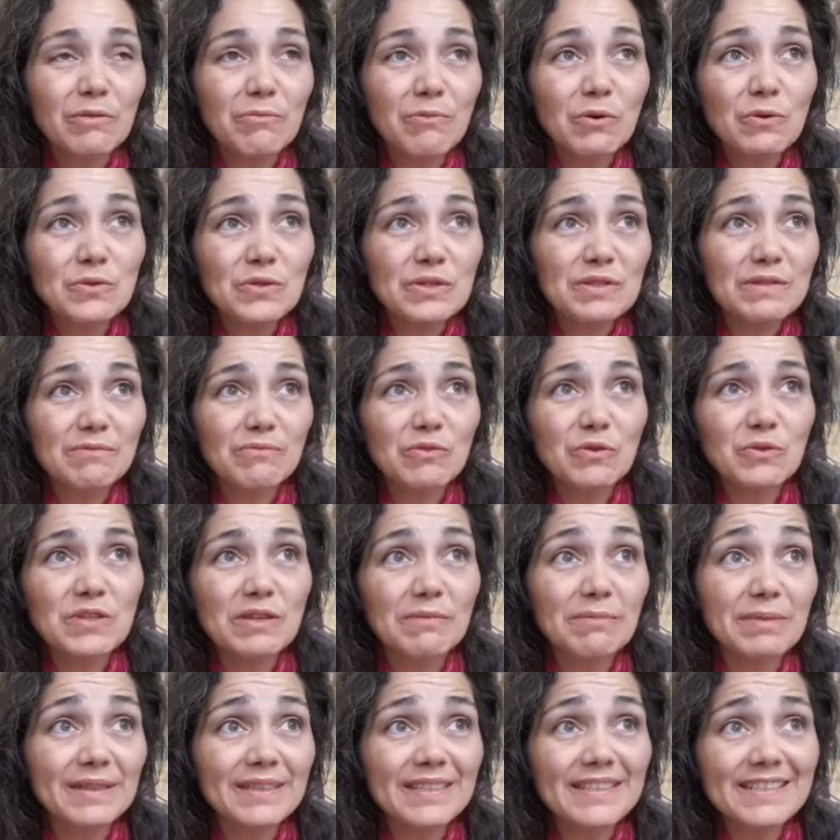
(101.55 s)
the most
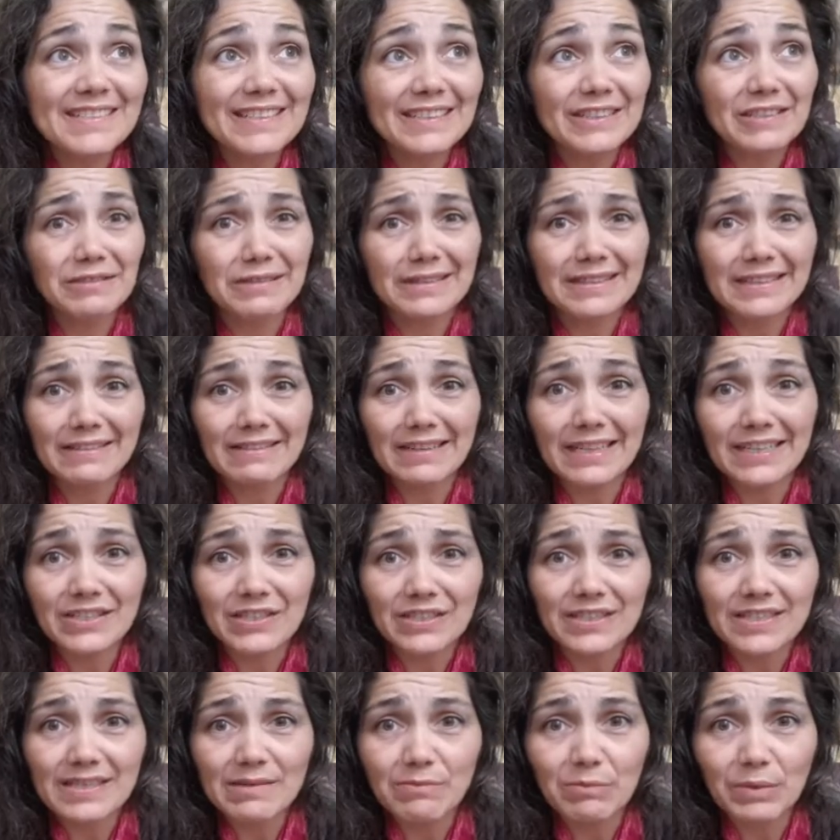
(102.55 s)
most I've been listening to it now
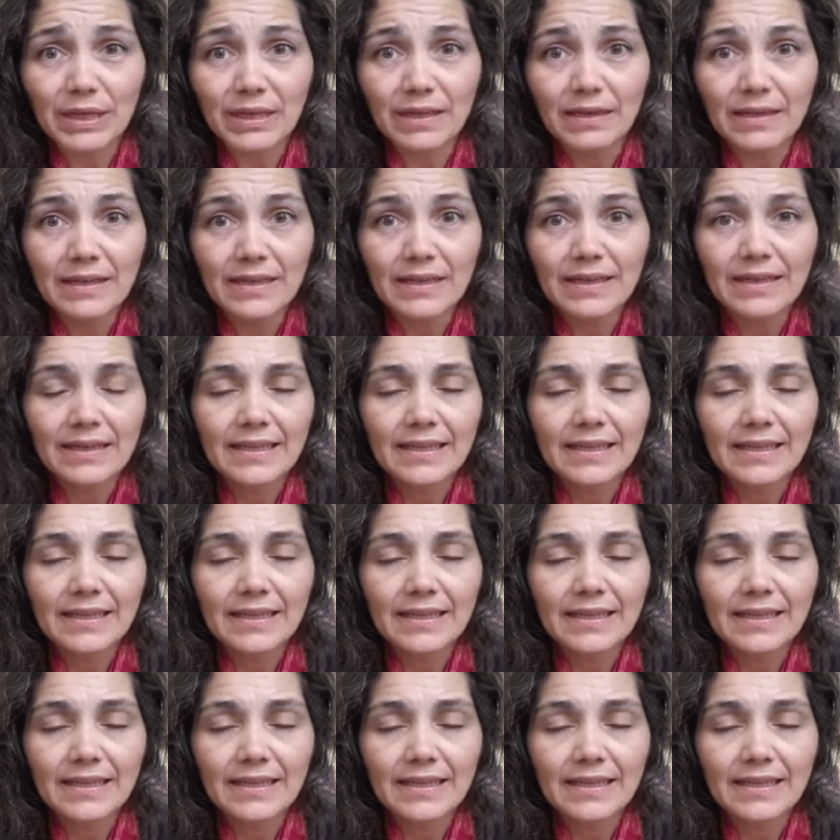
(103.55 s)
actually is in my